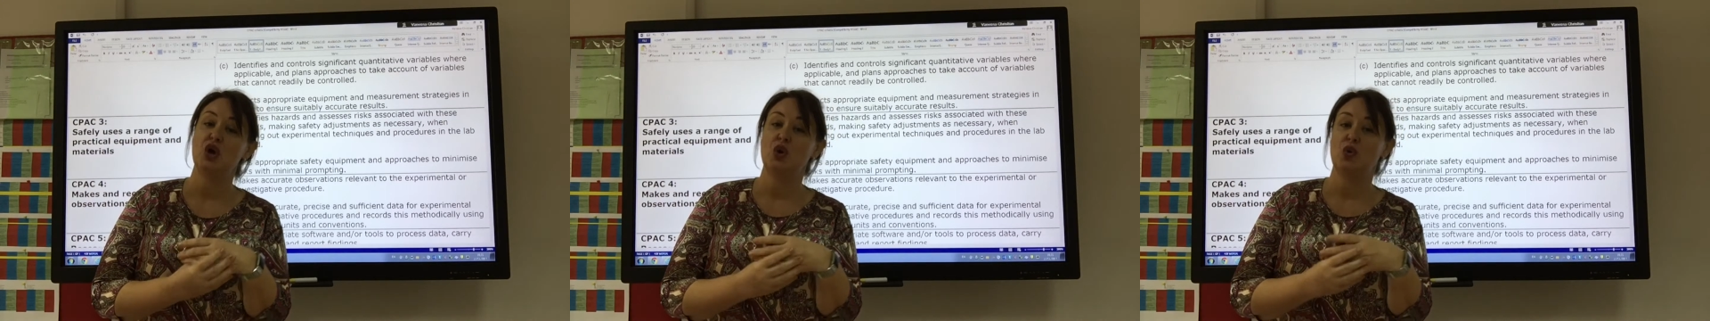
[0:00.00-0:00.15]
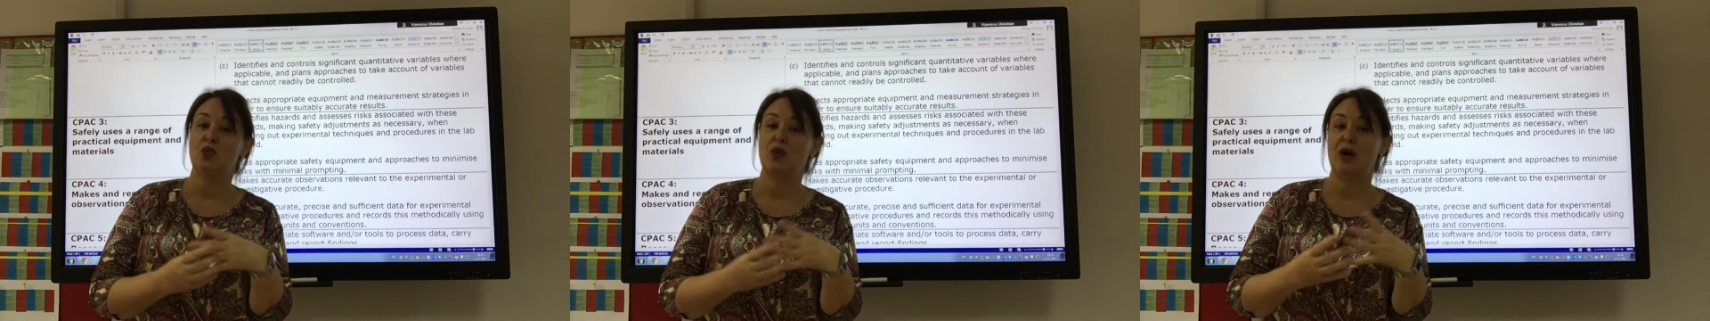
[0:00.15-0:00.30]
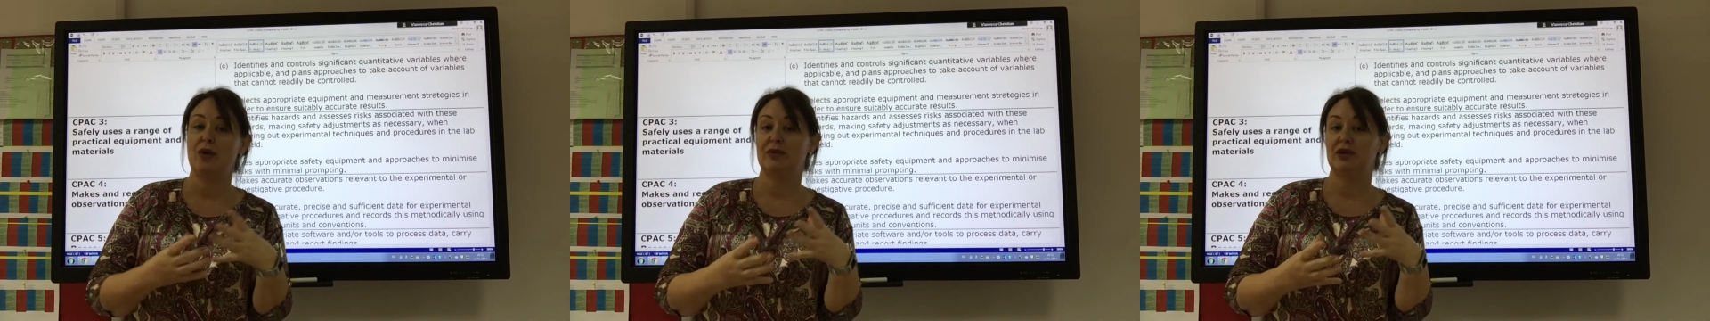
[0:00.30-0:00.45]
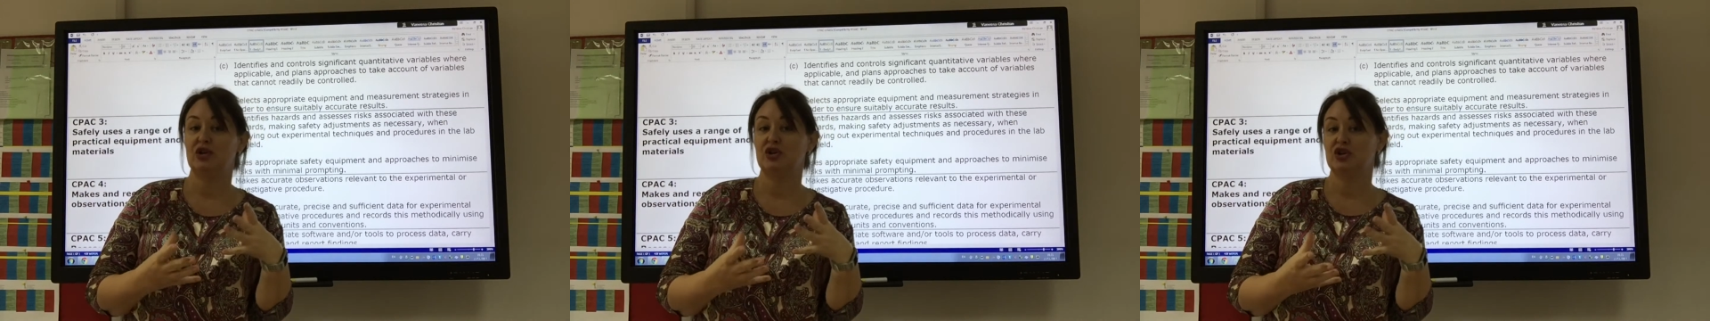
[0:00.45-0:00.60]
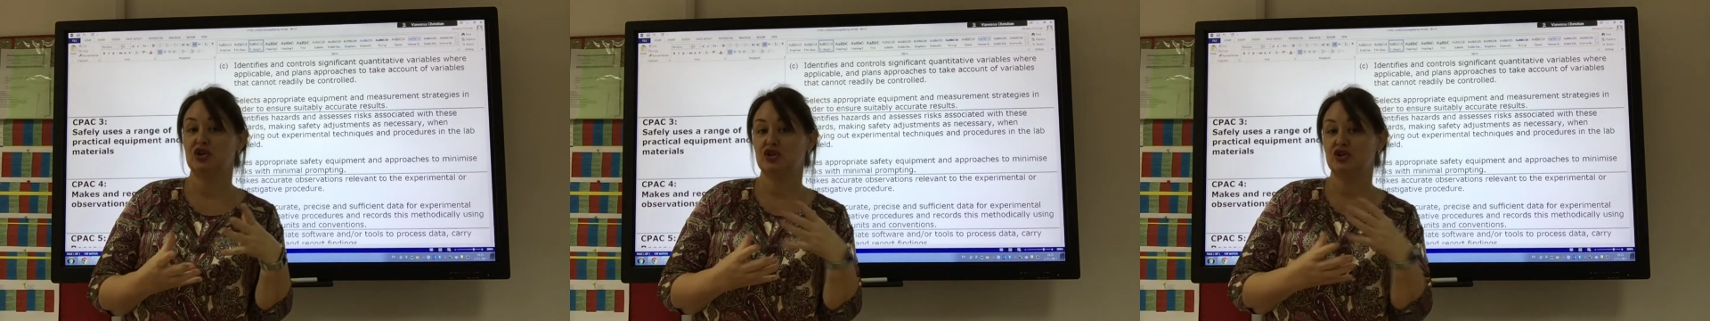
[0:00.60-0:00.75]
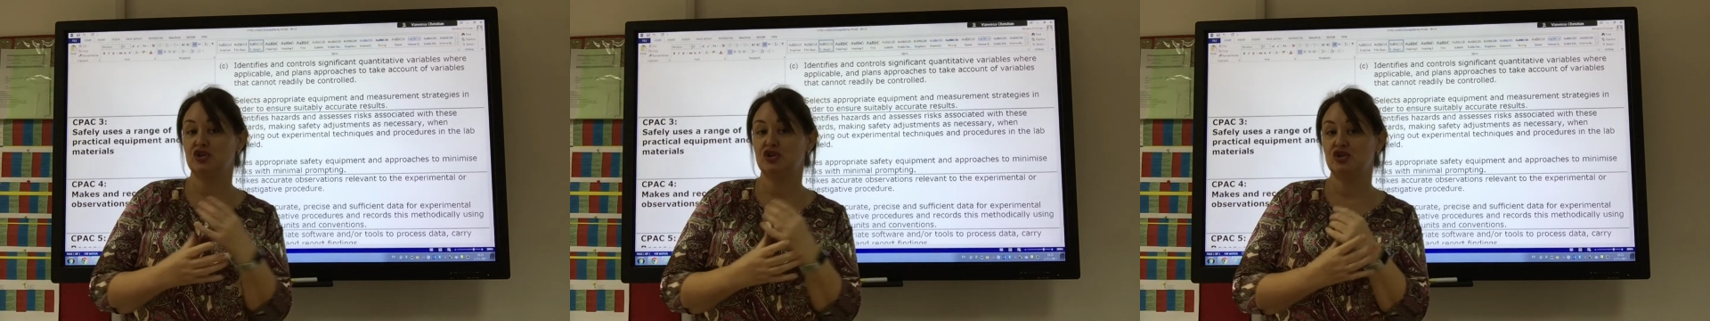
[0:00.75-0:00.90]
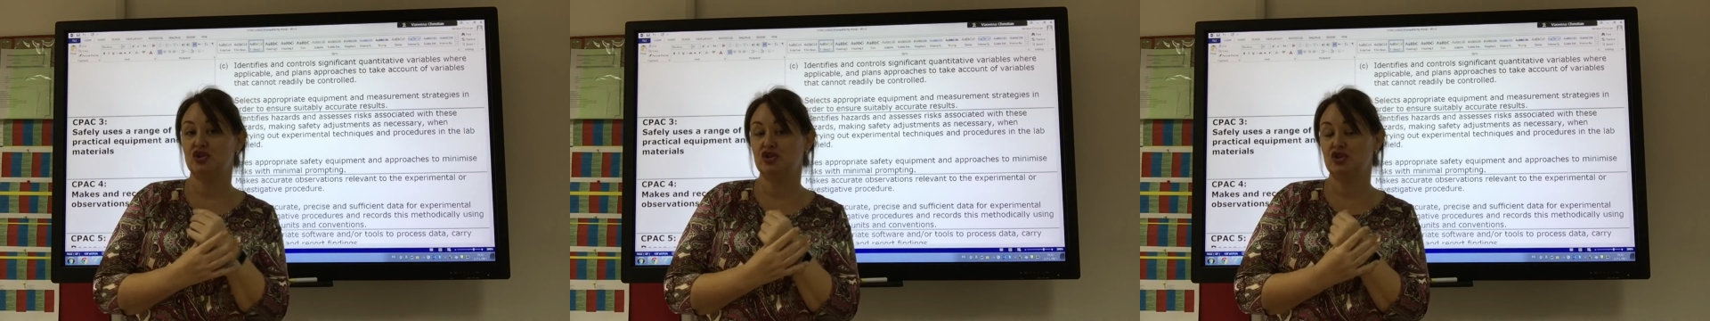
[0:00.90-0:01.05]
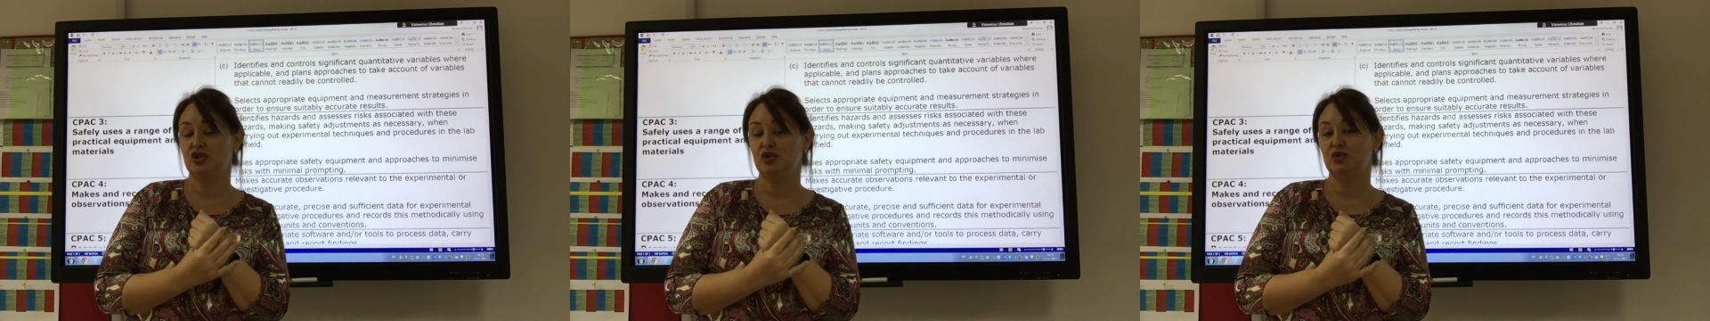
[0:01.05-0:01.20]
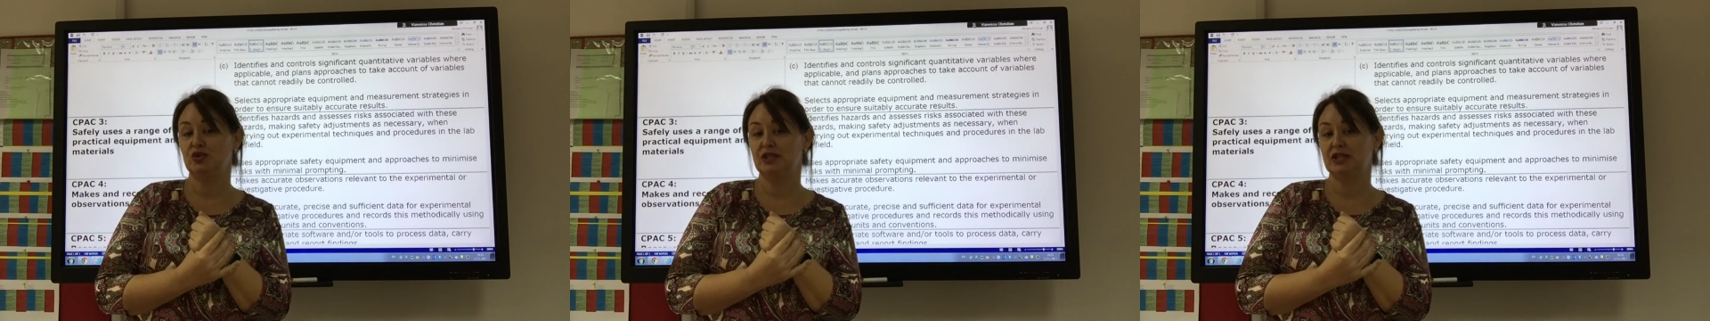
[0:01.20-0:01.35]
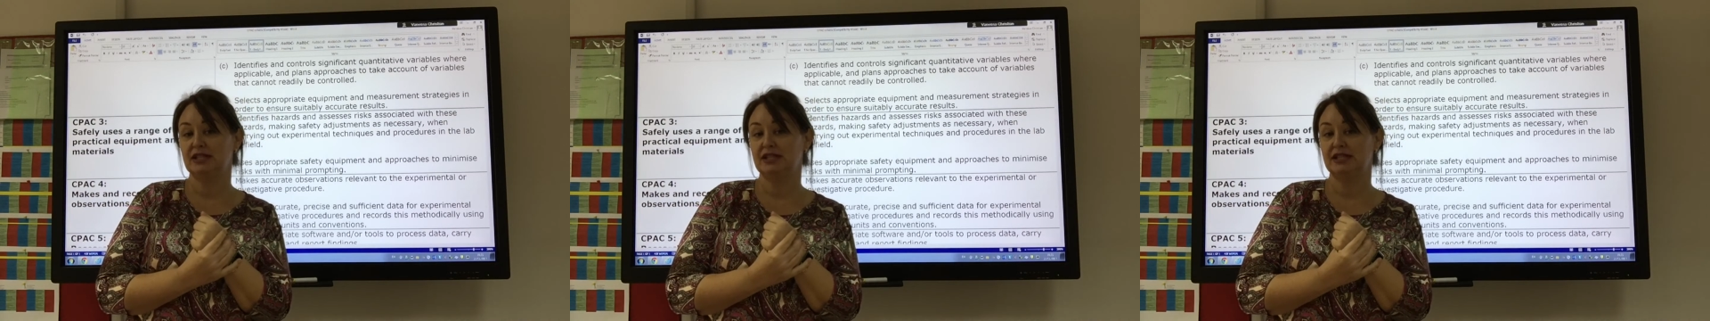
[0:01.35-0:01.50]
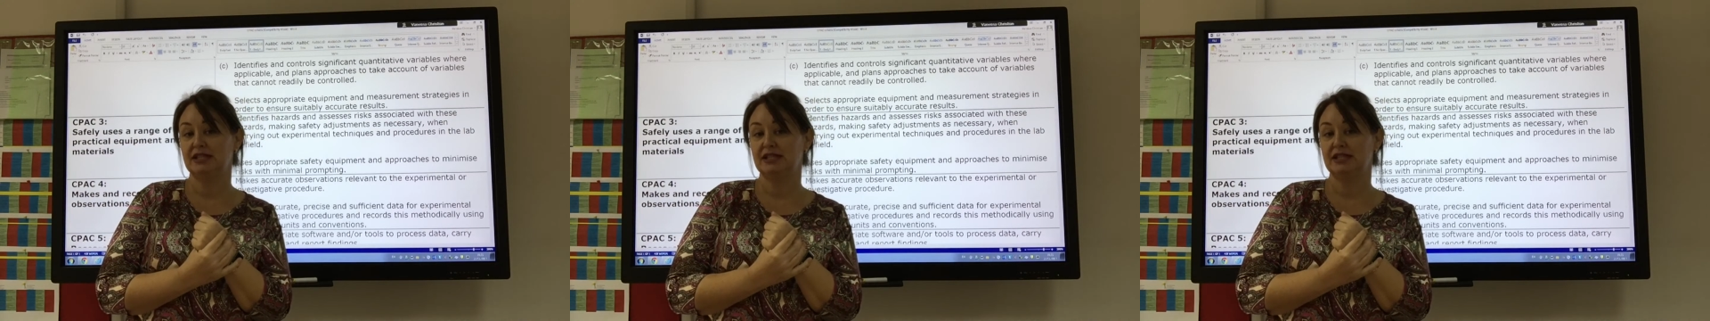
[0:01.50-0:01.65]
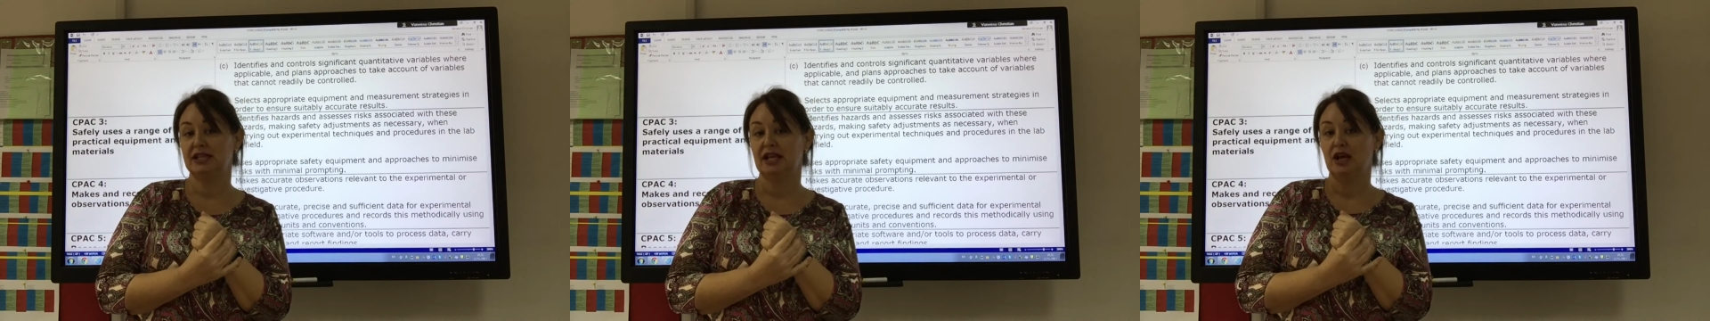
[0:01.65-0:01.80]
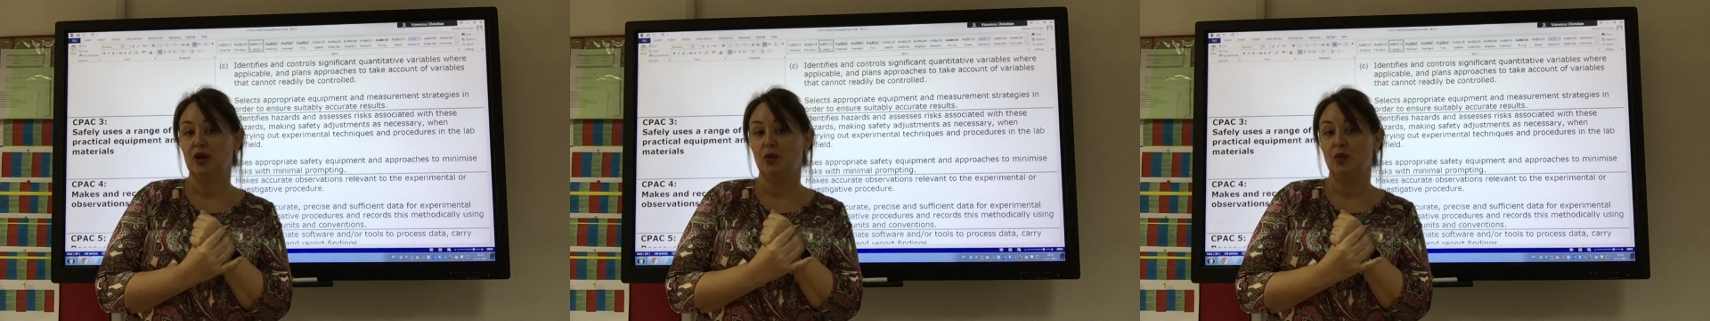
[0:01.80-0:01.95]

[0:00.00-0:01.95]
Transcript: where we look at students'